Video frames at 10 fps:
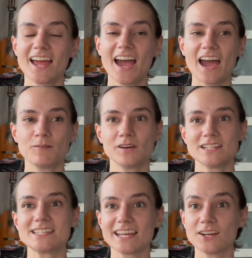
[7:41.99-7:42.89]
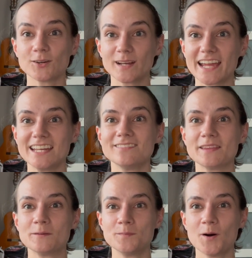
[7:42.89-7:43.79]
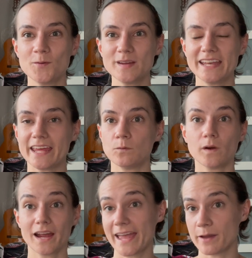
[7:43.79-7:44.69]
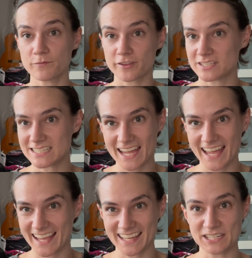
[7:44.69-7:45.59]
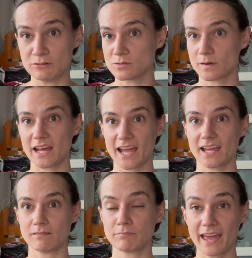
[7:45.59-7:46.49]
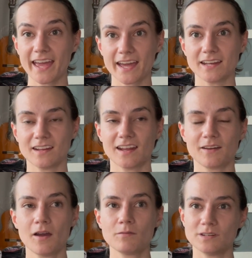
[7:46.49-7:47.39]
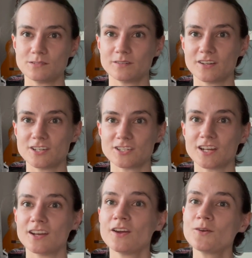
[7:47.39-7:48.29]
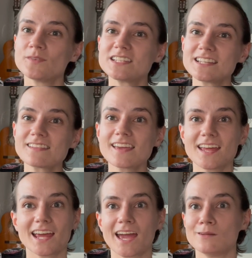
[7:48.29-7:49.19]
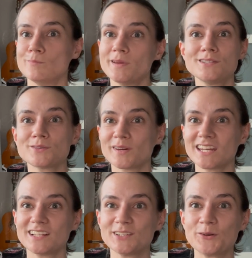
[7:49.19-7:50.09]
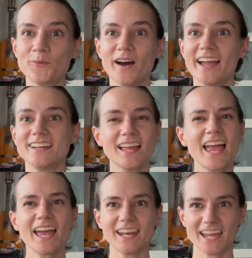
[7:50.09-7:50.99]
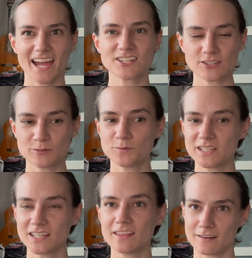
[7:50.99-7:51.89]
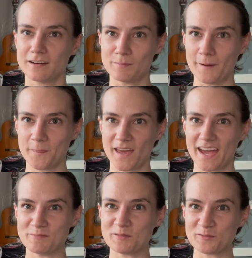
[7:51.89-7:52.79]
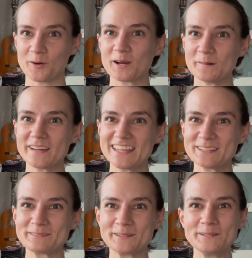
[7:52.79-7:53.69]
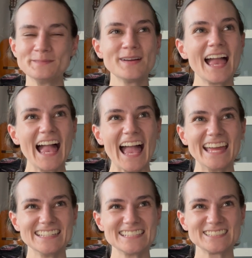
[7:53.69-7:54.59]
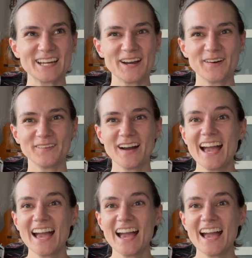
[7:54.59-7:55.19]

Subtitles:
I want to stay creative in the moment and where I am for the day and use what I can. And I went to an audition recently, and I hadn't been to one in a little while, and I actually really thought about that before going in the room, and so